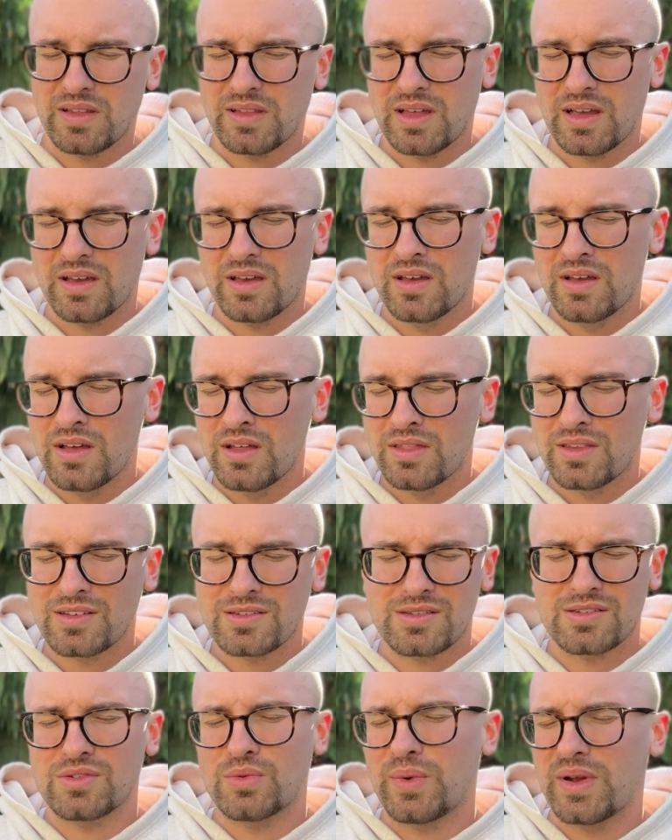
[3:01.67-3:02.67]
like this
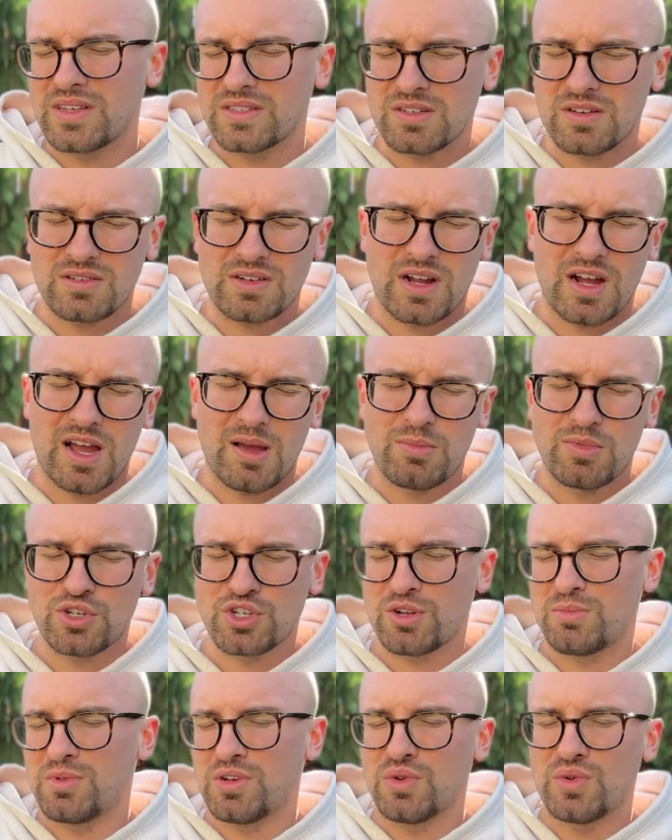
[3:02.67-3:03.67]
is a waste of time, you
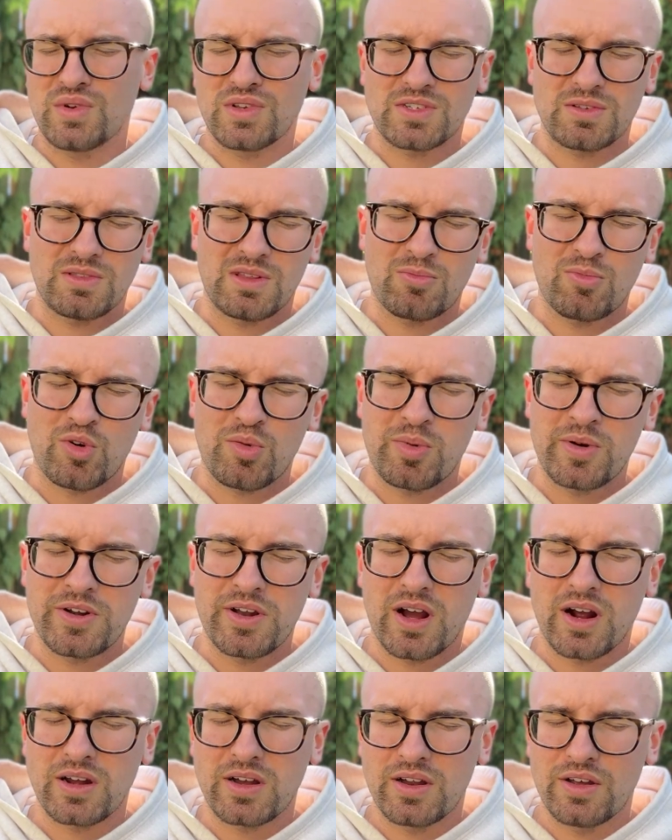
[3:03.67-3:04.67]
should be doing something more
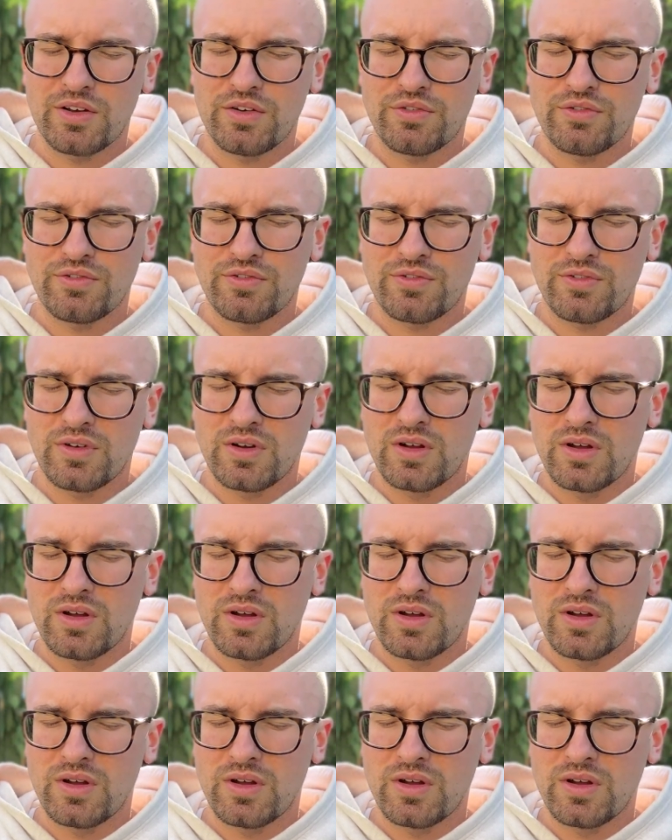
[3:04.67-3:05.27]
productive.